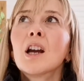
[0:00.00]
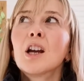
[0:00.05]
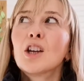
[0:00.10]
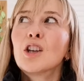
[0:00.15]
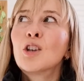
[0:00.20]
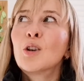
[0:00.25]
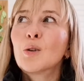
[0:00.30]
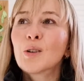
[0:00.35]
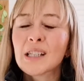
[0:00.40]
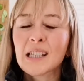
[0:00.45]

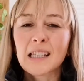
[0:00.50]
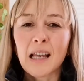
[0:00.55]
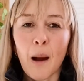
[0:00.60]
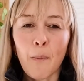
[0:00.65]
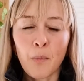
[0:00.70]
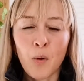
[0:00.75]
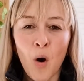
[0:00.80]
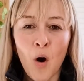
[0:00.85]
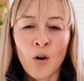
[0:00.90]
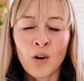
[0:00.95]
your
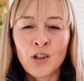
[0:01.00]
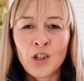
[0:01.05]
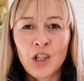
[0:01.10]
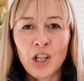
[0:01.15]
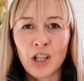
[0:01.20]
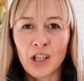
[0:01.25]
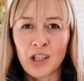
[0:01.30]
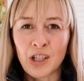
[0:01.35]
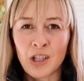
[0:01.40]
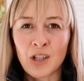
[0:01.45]

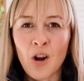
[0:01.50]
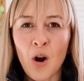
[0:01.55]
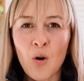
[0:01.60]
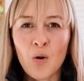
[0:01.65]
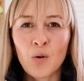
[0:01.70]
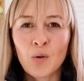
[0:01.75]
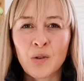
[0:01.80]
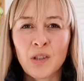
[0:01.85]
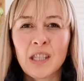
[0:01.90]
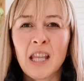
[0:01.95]
subconscious
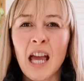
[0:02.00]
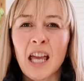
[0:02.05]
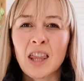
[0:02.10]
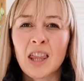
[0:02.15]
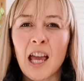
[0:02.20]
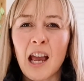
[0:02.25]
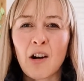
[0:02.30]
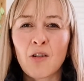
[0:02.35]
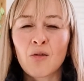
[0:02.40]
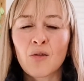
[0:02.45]
knows that
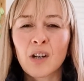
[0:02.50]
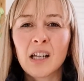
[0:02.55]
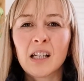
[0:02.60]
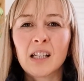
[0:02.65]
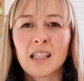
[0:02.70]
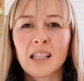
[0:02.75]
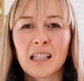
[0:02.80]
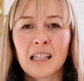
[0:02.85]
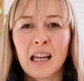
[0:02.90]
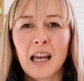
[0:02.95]
there
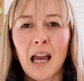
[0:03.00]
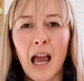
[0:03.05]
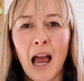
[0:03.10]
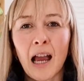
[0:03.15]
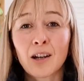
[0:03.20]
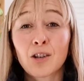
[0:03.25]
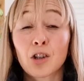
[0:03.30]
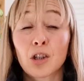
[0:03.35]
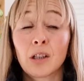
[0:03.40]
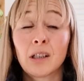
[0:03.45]
is
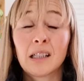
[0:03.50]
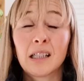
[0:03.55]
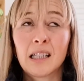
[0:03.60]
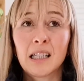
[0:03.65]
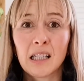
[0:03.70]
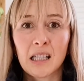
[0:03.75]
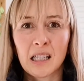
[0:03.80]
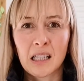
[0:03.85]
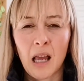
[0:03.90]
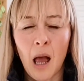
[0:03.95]
actually
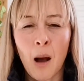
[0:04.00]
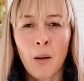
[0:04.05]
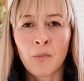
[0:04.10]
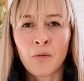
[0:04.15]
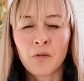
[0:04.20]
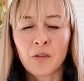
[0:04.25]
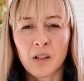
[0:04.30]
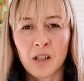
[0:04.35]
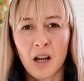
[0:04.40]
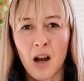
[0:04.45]

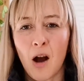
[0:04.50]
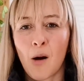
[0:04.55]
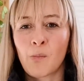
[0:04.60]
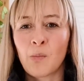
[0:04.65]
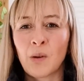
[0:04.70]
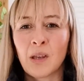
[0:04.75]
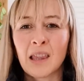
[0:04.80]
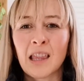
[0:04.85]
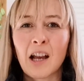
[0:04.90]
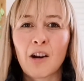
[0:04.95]
discomfort
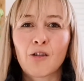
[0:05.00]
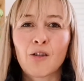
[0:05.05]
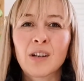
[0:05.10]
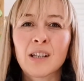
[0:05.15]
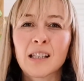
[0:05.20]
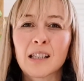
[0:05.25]
coming, there is